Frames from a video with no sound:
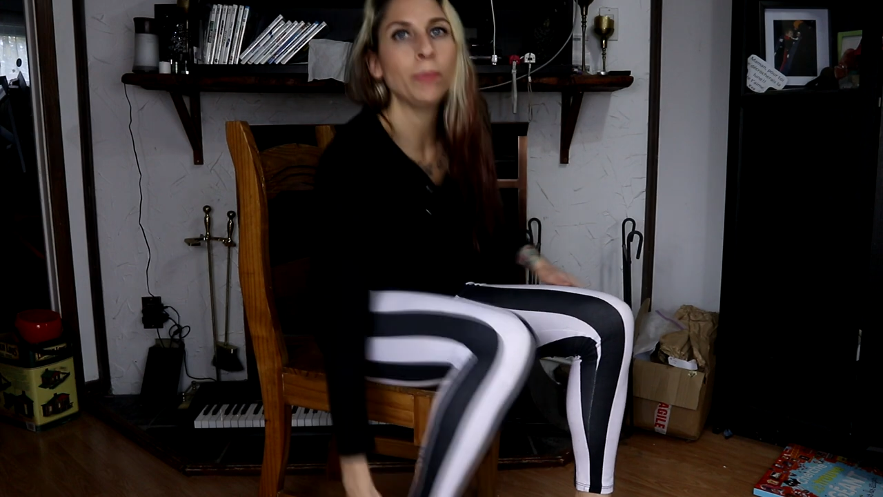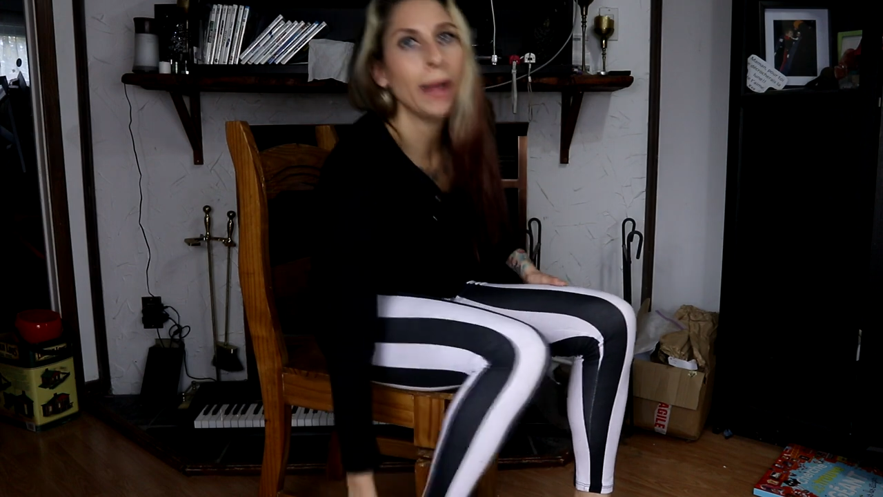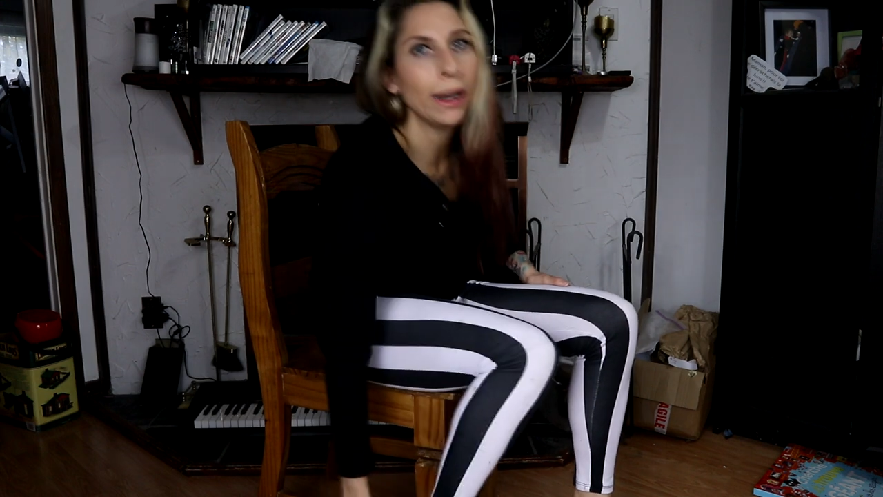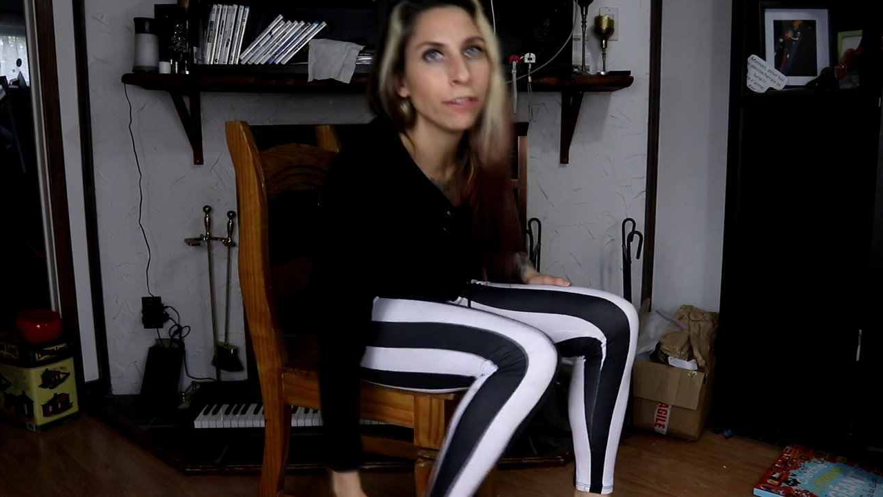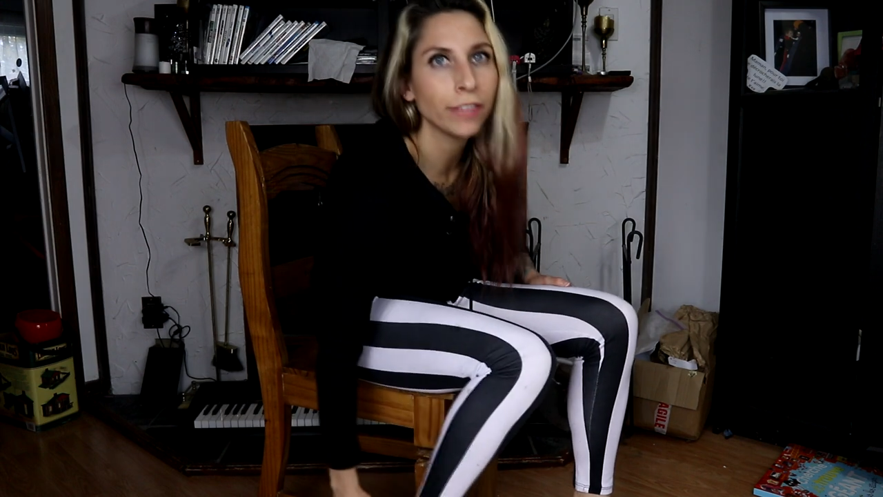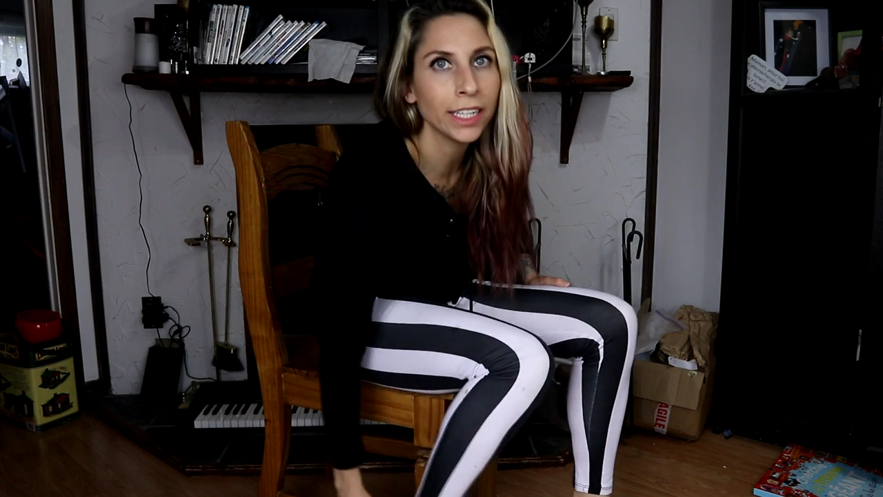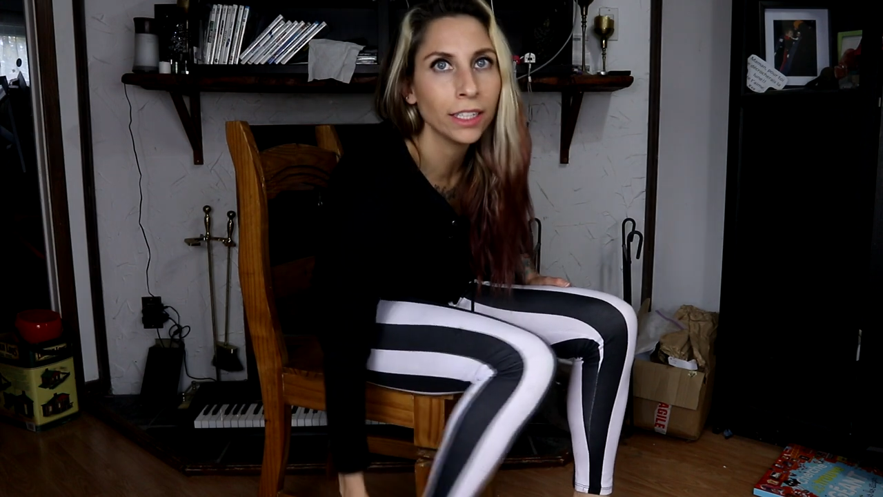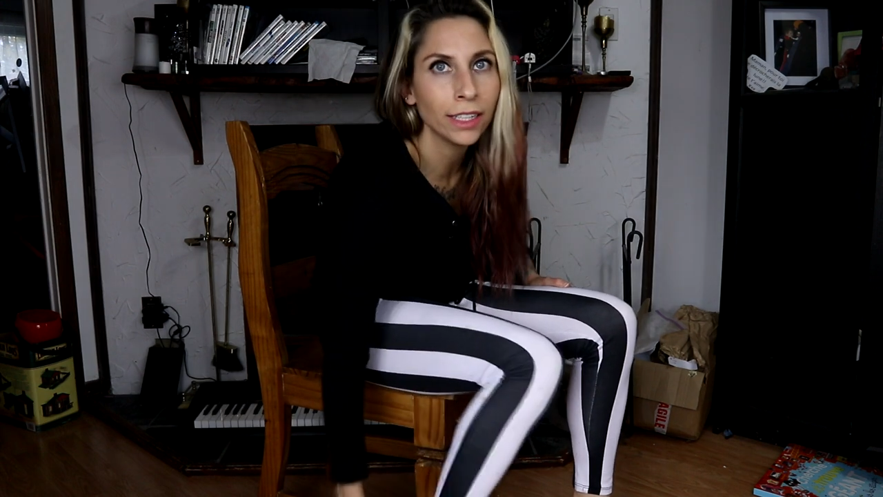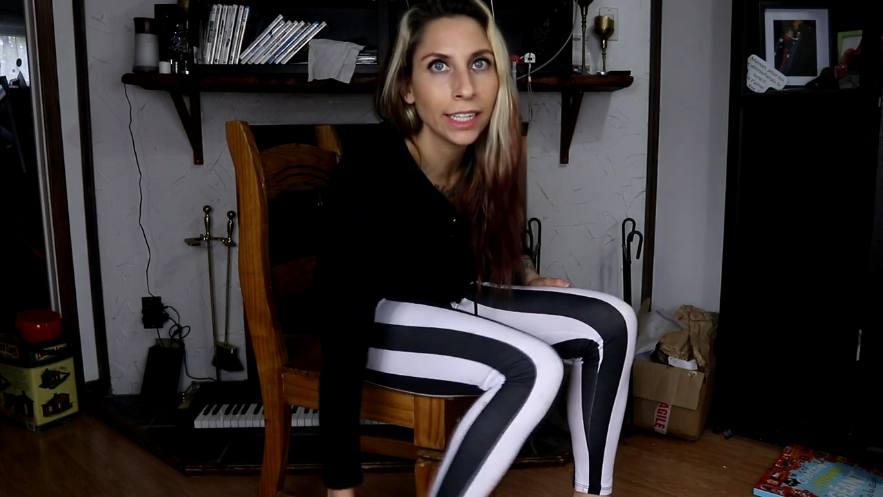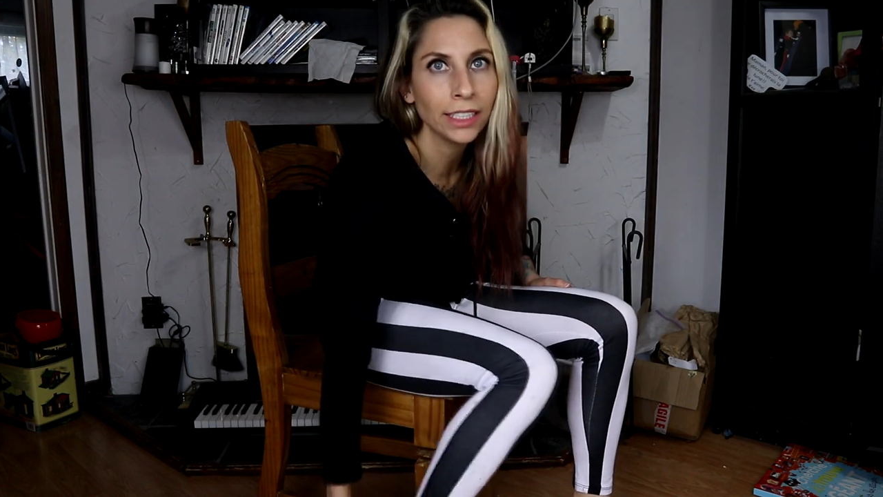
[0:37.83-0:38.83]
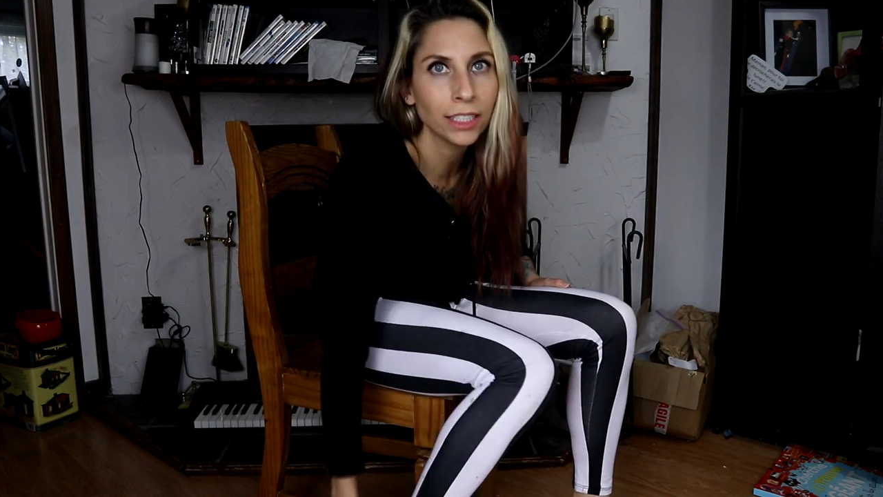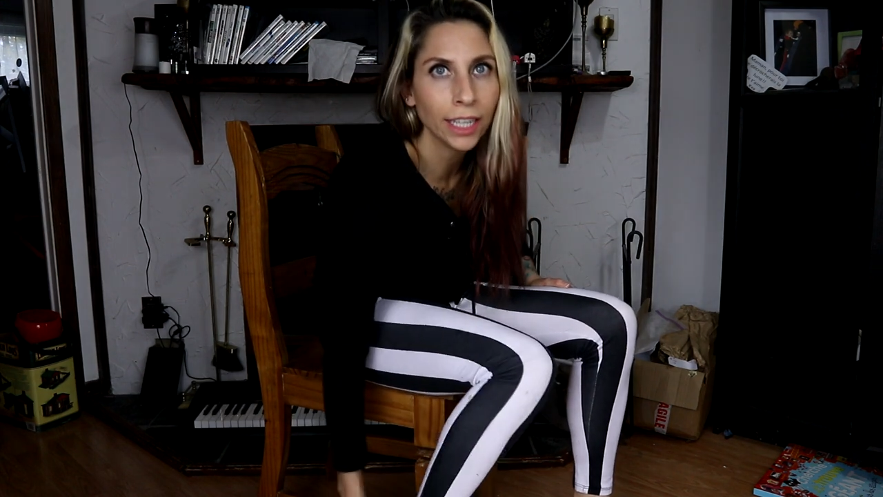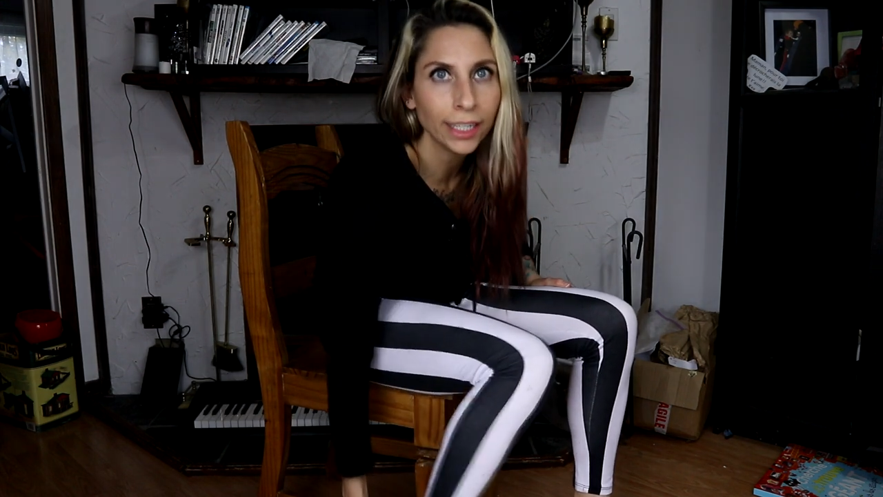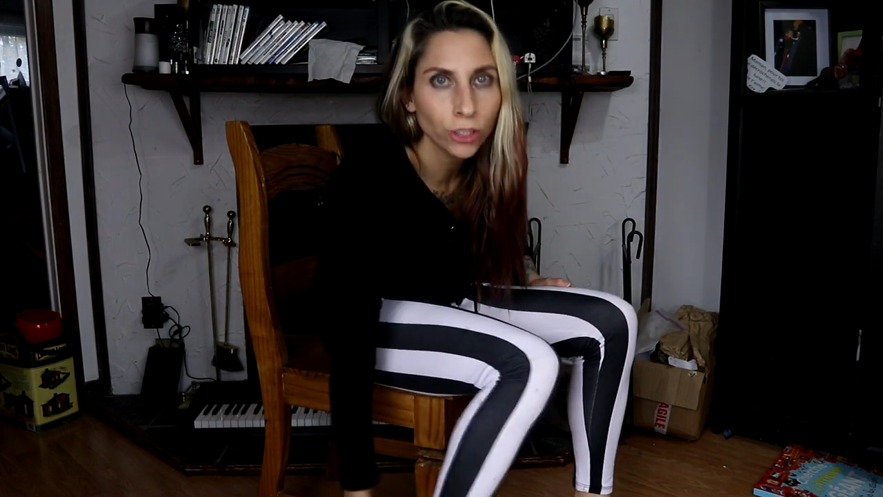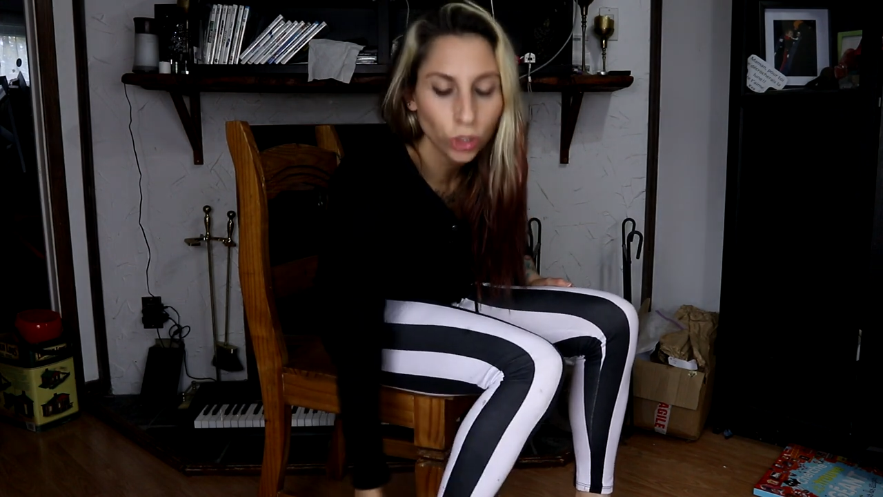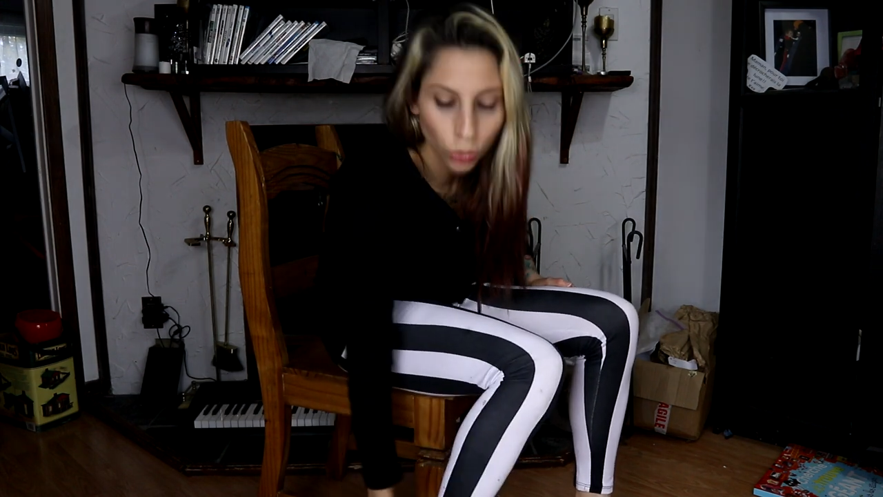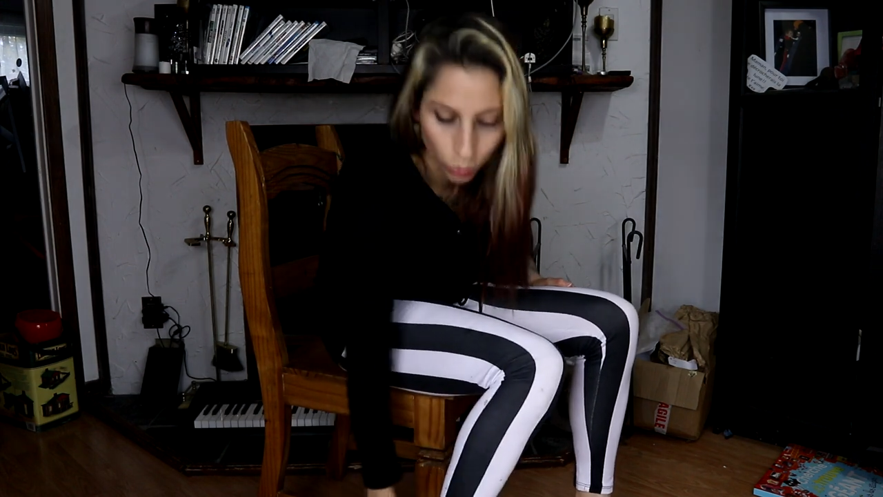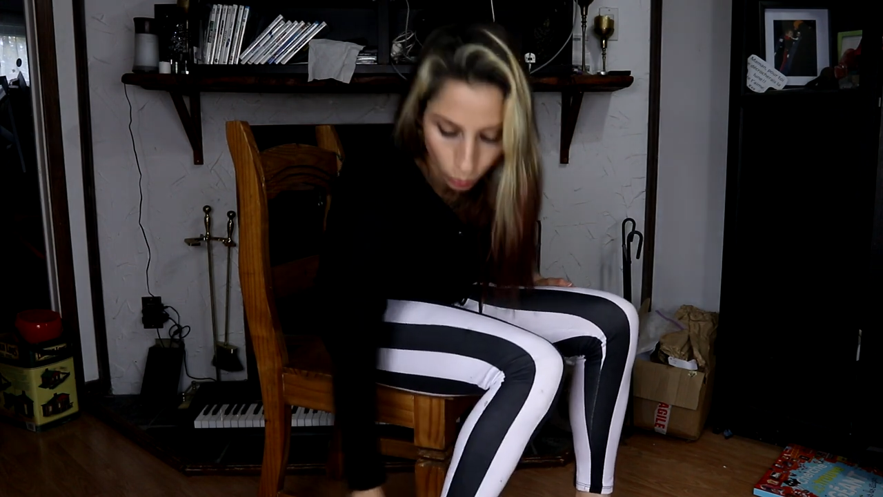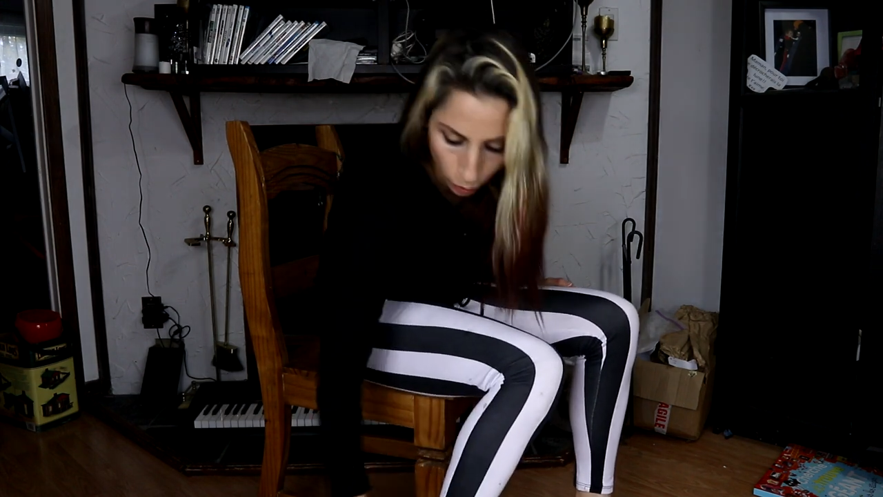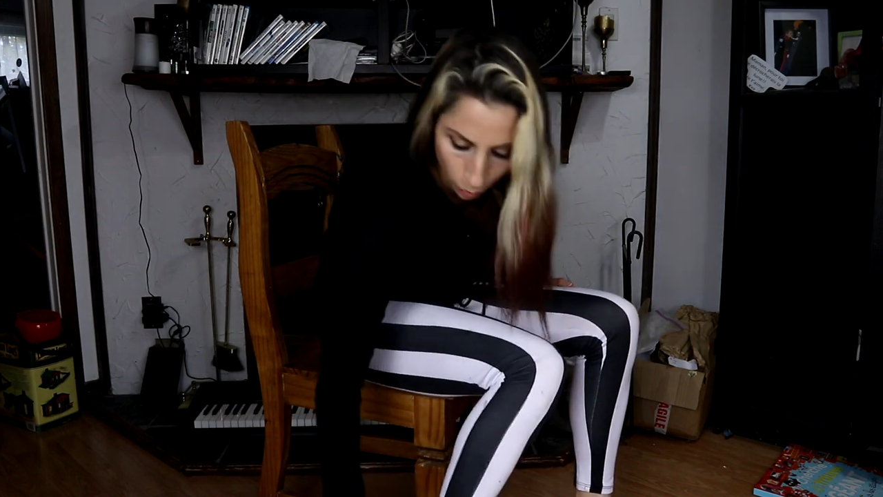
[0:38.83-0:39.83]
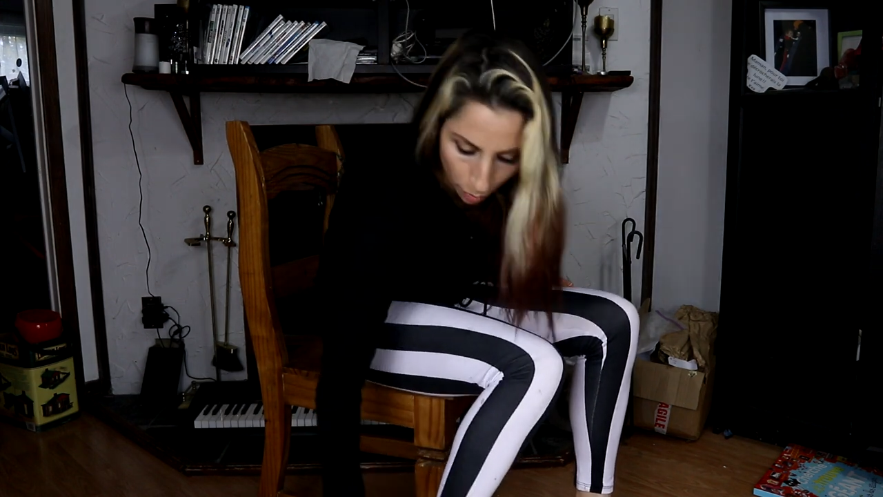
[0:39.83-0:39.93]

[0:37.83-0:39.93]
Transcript: pair of heel that I decided to